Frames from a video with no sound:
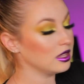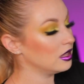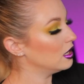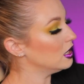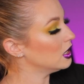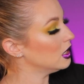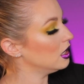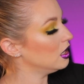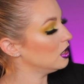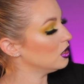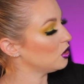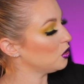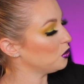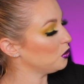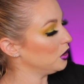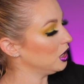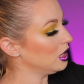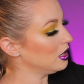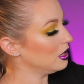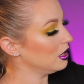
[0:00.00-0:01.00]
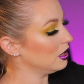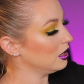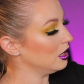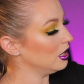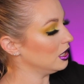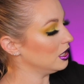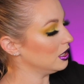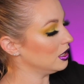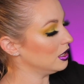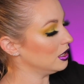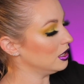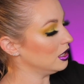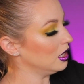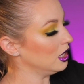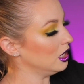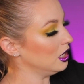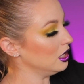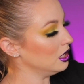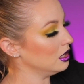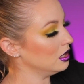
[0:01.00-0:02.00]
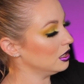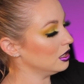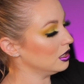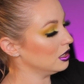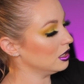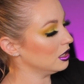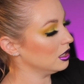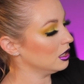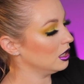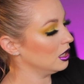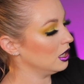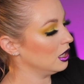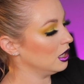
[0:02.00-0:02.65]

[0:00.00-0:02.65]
This is Recently Deceased.